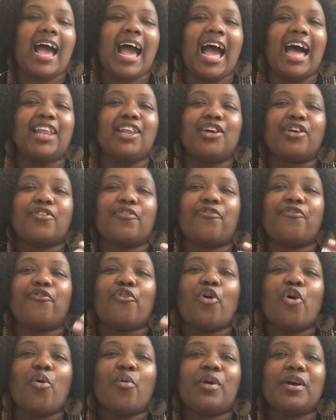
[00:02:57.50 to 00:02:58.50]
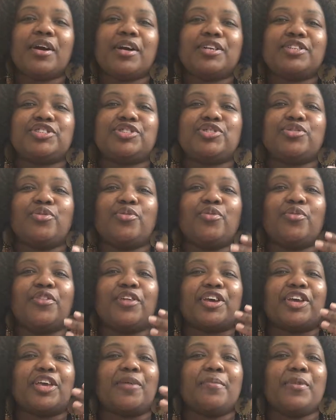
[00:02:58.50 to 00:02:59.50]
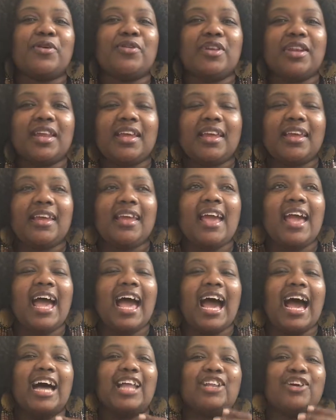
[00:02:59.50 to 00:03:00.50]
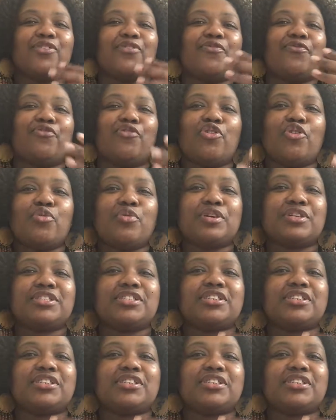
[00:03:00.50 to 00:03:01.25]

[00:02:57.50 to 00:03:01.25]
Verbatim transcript: I look forward to the community. I look forward